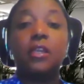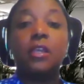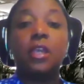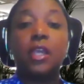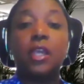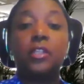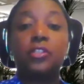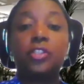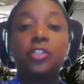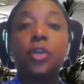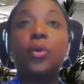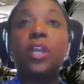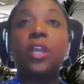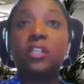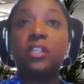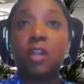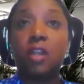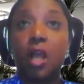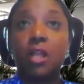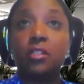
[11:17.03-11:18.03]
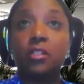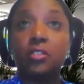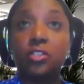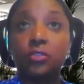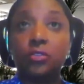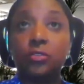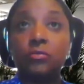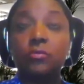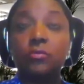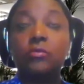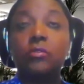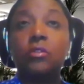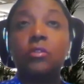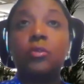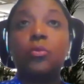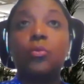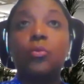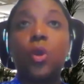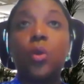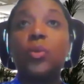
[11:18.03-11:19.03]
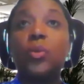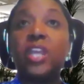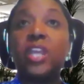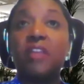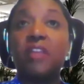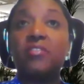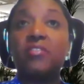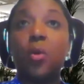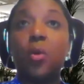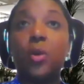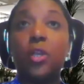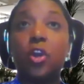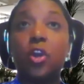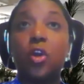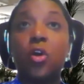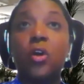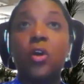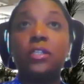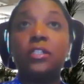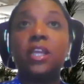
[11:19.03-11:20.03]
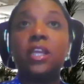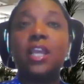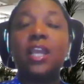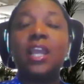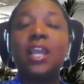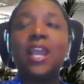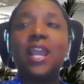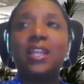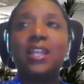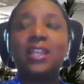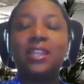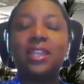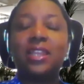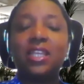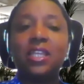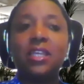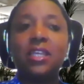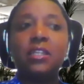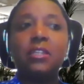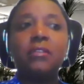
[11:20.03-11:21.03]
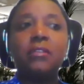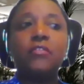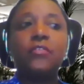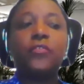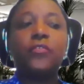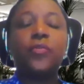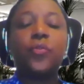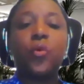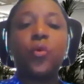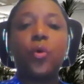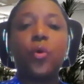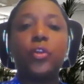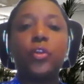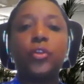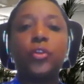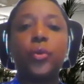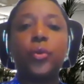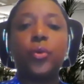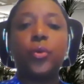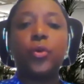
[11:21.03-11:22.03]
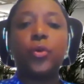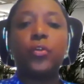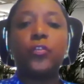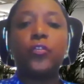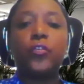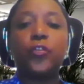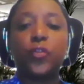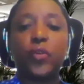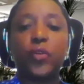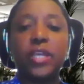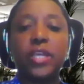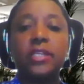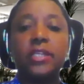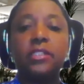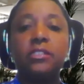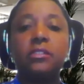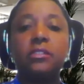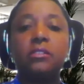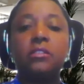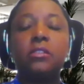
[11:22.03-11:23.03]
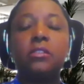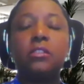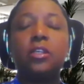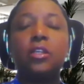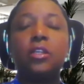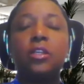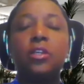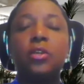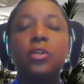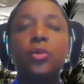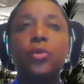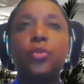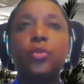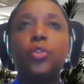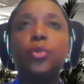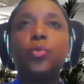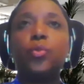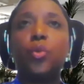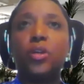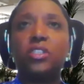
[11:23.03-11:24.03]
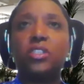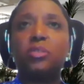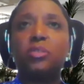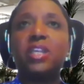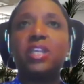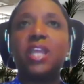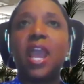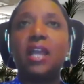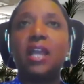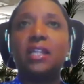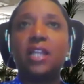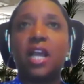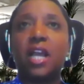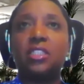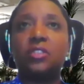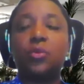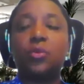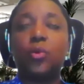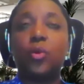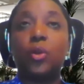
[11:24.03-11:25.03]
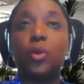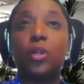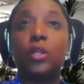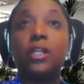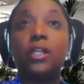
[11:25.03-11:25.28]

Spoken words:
And so acknowledge what we have going on. And then for your friends who you want to be allies for,